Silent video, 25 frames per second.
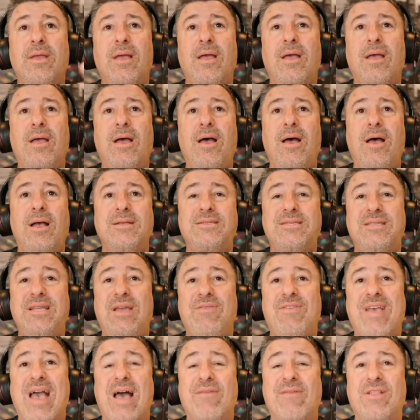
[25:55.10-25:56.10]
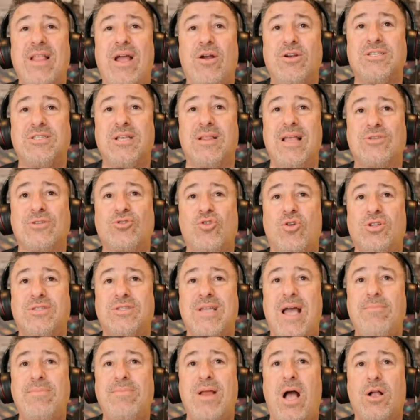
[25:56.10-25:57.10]
Uh, Steve Cavalaris,
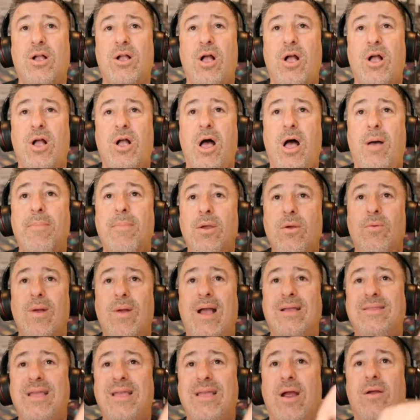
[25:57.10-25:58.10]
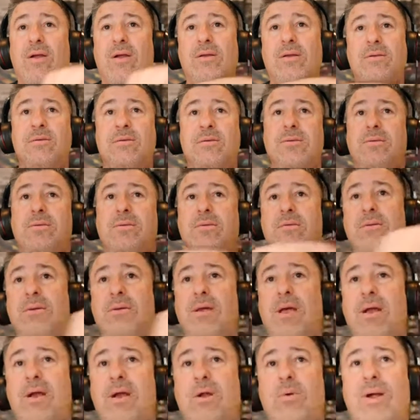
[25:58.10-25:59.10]
electricaltime.com, right there.
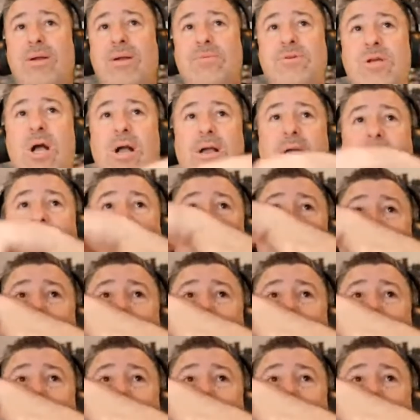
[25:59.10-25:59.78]
I don't know where I'm talking.